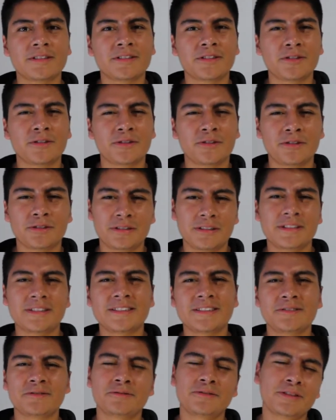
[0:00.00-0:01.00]
So it
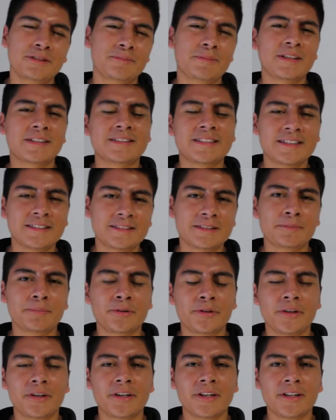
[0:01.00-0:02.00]
doesn't really make sense to
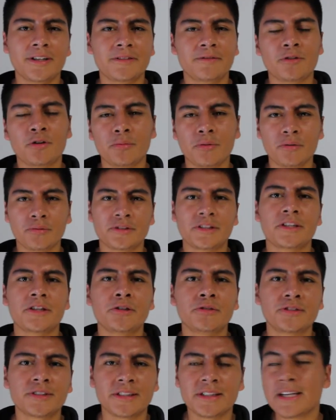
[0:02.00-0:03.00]
put it in if nobody was going to
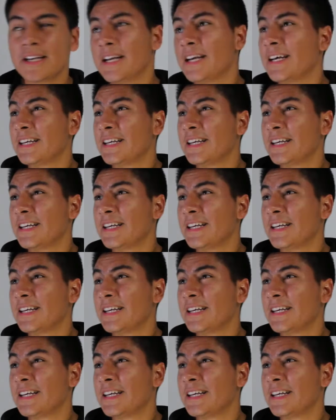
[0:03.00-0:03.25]
use it.